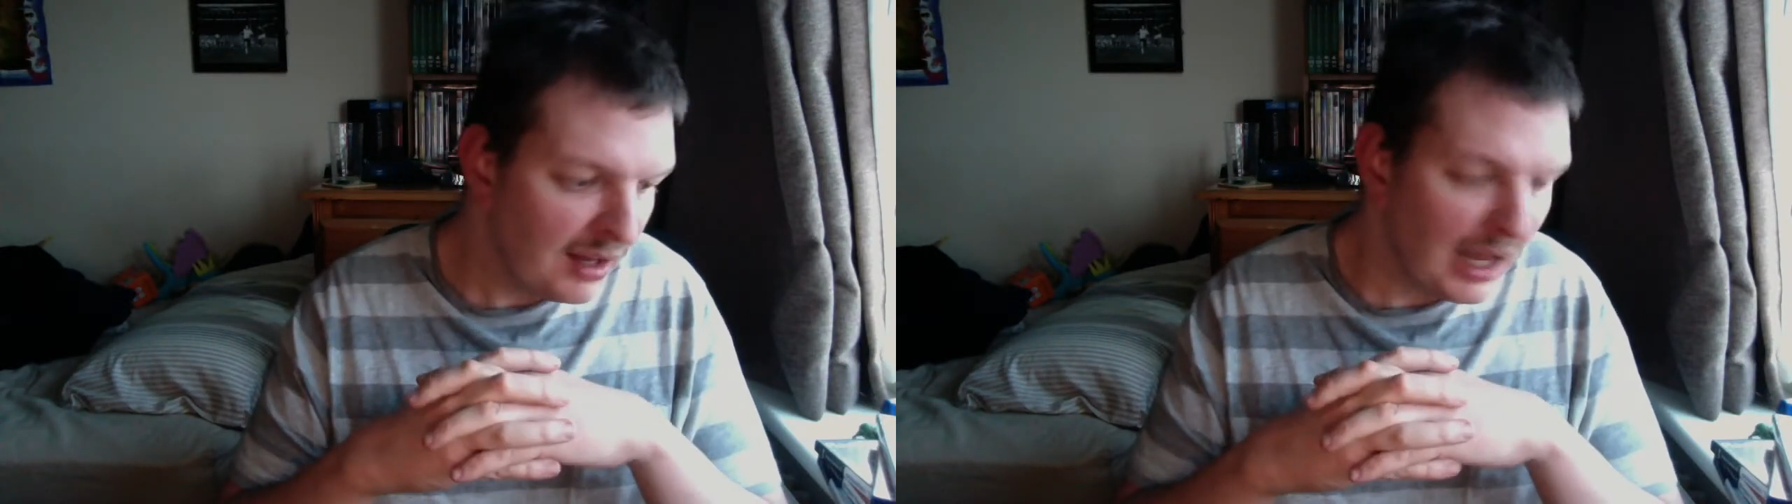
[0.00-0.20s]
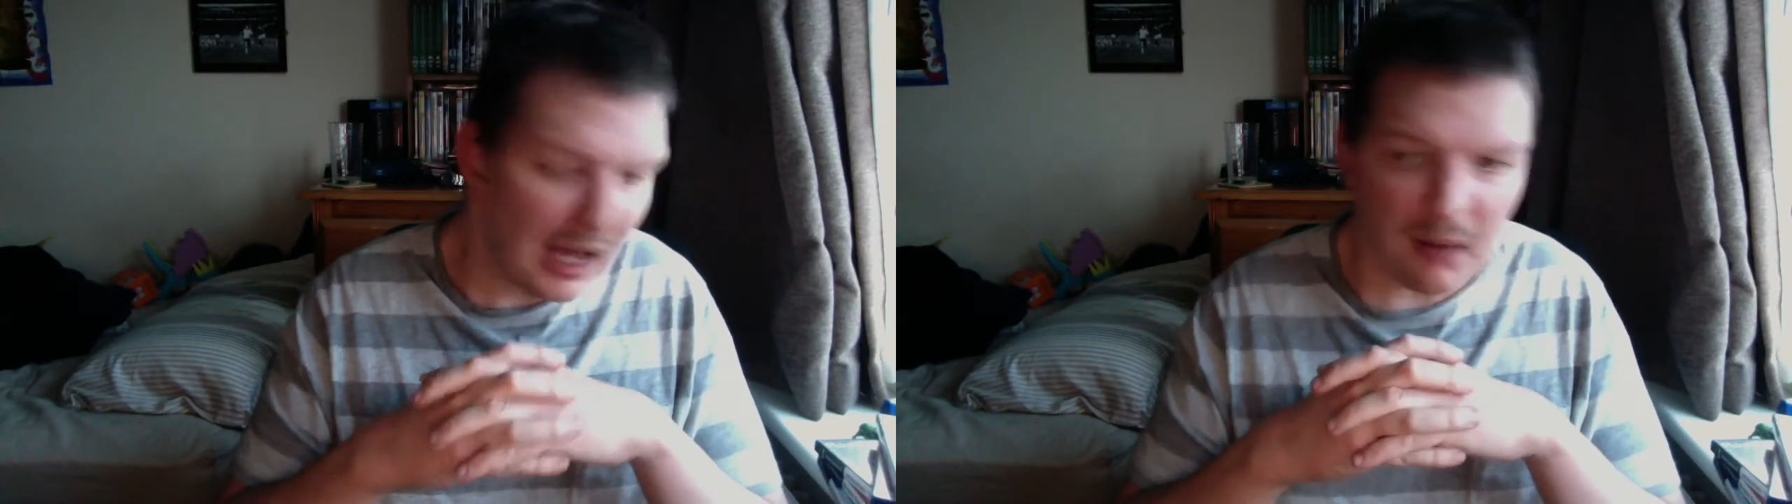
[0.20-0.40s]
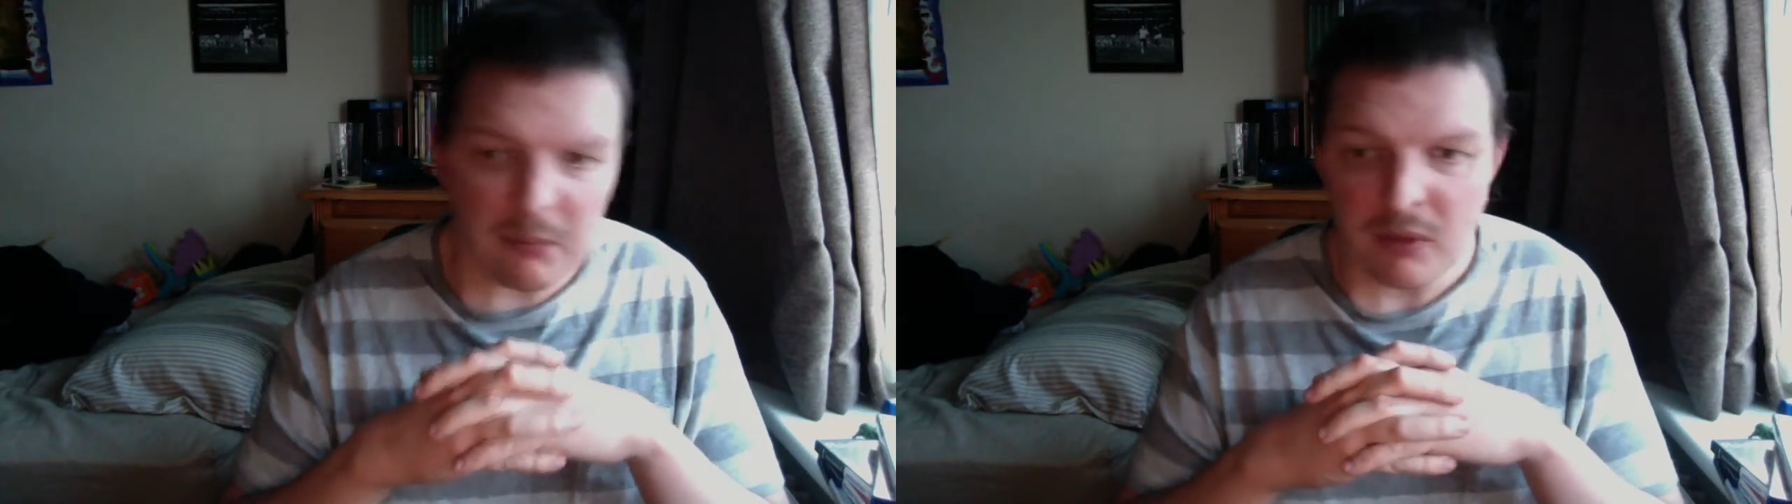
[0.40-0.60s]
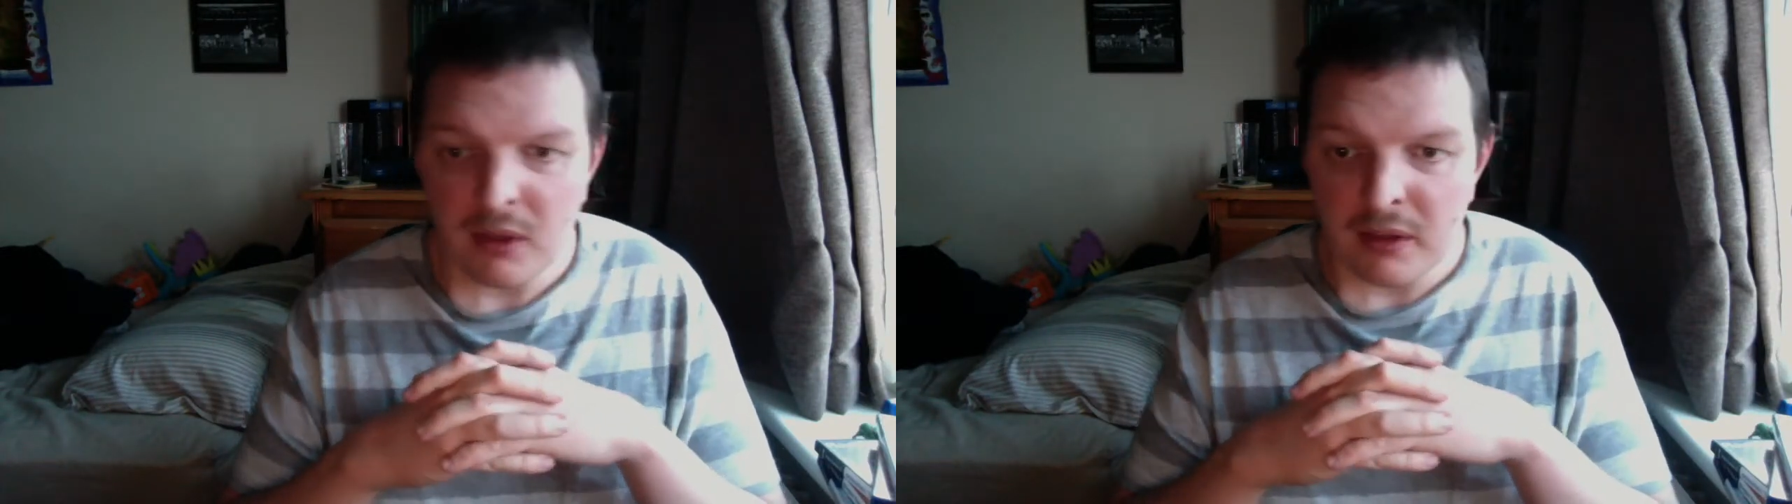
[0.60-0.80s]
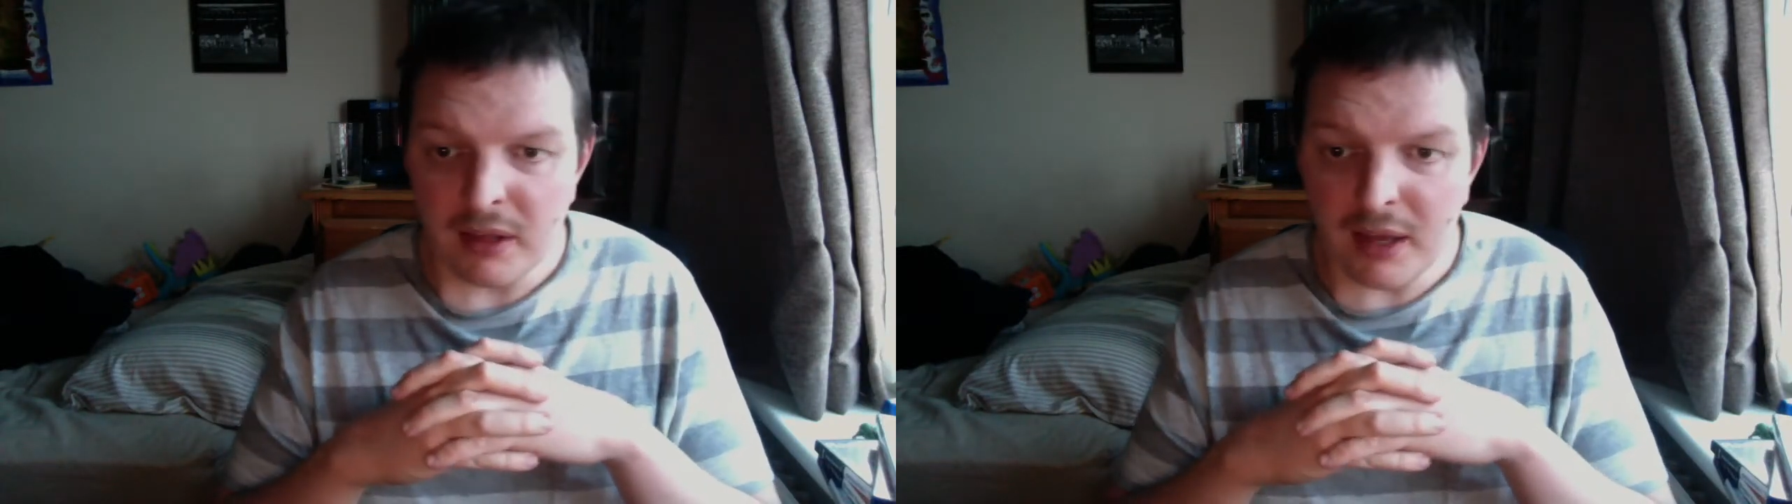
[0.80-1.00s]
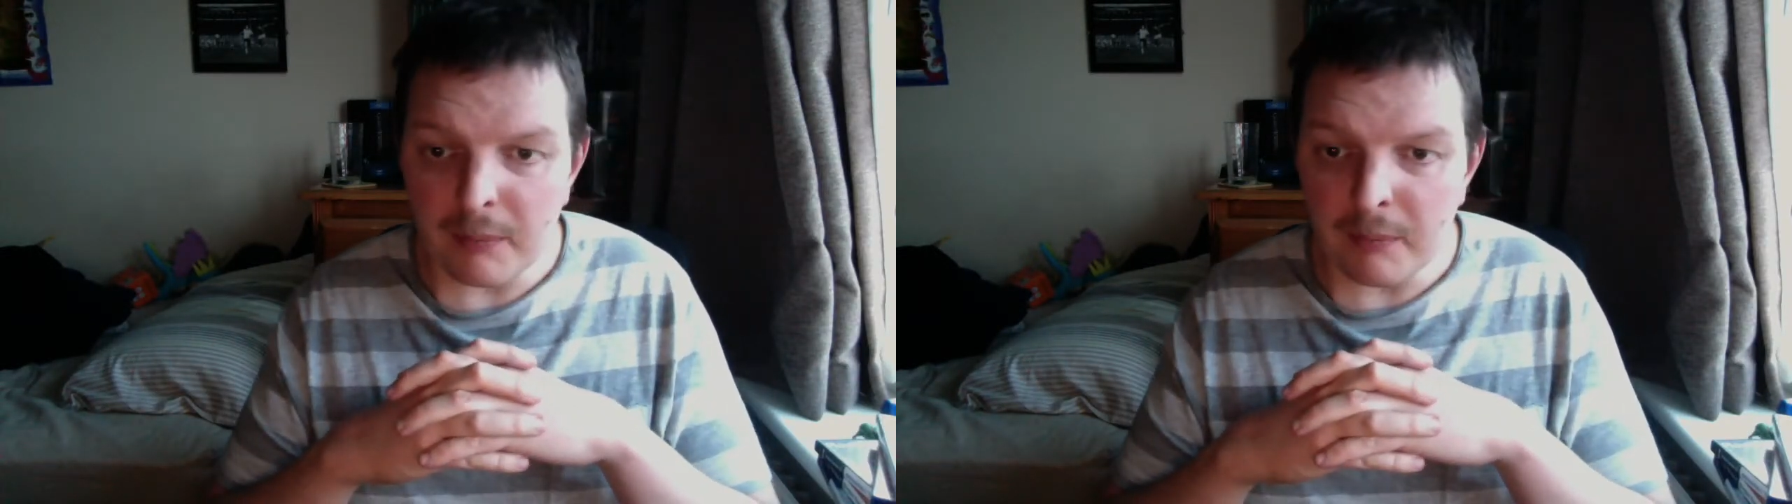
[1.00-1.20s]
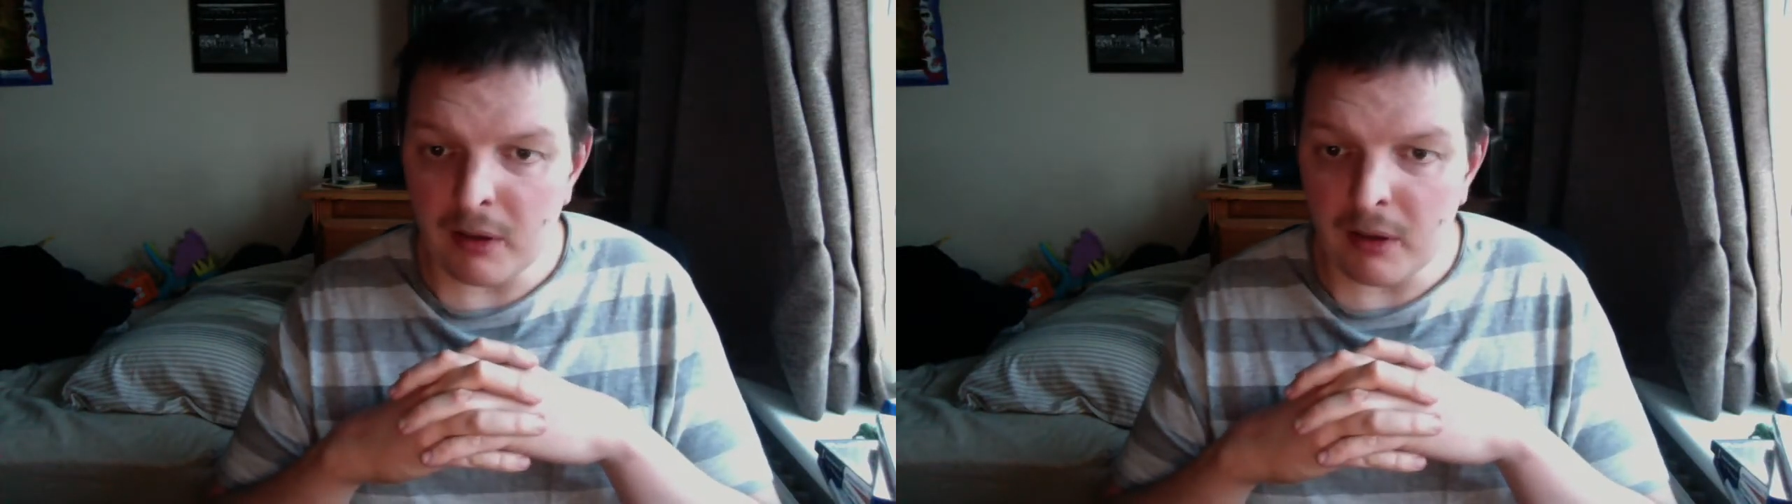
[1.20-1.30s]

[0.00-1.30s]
Yeah,